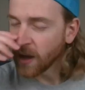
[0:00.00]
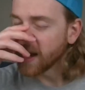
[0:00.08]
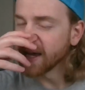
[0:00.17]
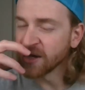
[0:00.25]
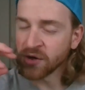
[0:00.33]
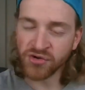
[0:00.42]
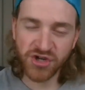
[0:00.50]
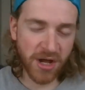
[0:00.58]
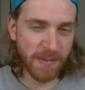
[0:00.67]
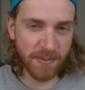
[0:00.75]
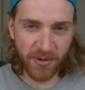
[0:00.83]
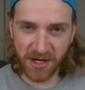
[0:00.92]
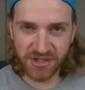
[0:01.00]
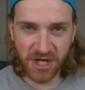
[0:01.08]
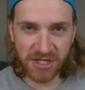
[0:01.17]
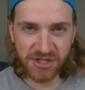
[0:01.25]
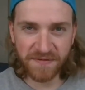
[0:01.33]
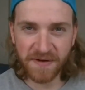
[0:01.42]
Again, go check out my
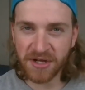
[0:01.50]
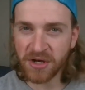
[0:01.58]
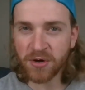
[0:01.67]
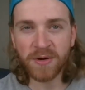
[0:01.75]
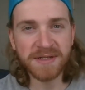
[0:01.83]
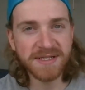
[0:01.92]
bracketology video.